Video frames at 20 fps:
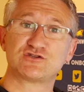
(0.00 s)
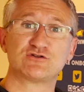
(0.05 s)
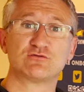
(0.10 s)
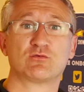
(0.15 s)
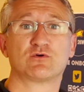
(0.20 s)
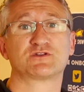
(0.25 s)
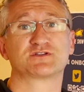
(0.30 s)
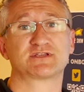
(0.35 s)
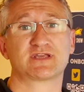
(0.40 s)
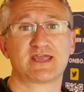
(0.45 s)
you
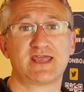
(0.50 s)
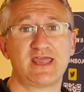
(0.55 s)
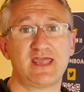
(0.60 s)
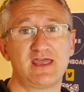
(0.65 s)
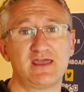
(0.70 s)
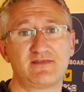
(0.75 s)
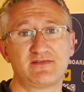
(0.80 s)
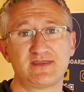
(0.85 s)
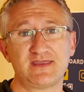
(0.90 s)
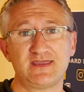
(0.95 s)
want to
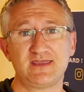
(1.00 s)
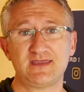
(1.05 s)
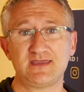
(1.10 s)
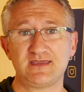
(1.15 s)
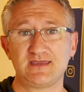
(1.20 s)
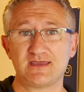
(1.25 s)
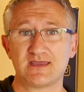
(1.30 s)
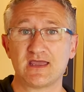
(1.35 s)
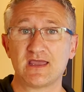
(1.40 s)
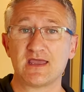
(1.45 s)
hear
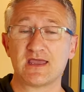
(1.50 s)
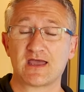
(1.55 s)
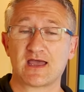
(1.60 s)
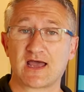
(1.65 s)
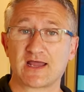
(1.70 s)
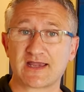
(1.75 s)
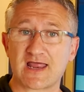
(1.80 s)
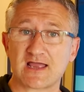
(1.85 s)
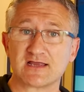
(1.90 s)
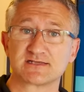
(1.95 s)
the
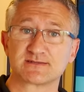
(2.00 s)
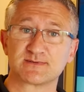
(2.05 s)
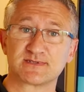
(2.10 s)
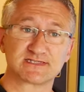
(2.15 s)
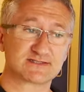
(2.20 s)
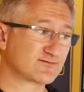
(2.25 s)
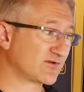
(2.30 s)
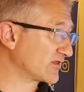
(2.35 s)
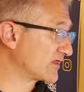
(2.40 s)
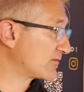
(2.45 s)

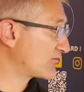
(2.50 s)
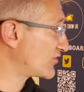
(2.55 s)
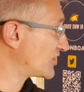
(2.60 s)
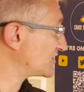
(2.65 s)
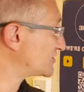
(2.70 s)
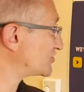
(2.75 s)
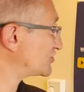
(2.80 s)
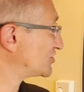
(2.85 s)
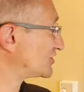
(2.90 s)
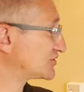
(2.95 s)
announcements from the
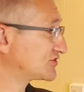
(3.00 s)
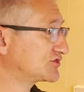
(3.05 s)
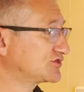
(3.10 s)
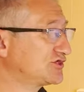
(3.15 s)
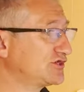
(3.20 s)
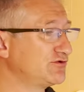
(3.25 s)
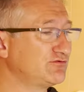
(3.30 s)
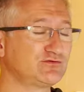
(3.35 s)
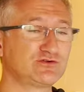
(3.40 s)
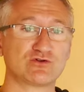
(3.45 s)
bridge, just
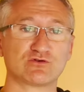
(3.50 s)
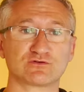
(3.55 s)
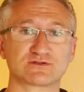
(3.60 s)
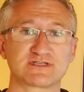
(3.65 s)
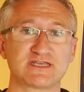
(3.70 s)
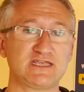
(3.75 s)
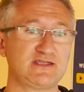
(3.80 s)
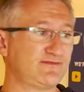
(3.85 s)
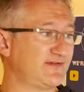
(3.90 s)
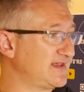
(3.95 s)
tune your
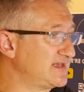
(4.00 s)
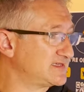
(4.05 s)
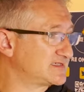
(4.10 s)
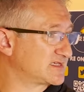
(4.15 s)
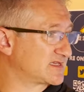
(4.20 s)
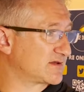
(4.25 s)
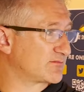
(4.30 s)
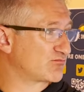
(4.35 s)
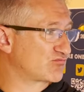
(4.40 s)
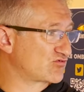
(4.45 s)
TV to
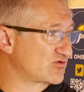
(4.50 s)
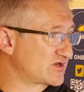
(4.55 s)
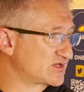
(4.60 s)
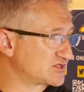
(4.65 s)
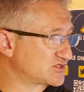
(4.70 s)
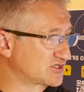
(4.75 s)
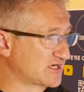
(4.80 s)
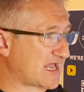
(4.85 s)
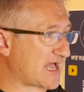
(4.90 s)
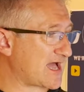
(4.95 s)
the
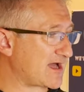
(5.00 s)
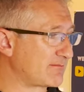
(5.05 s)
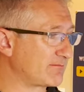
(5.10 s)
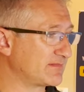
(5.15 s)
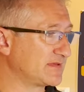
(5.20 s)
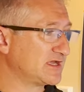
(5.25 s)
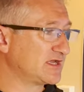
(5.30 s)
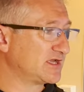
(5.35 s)
bridge cam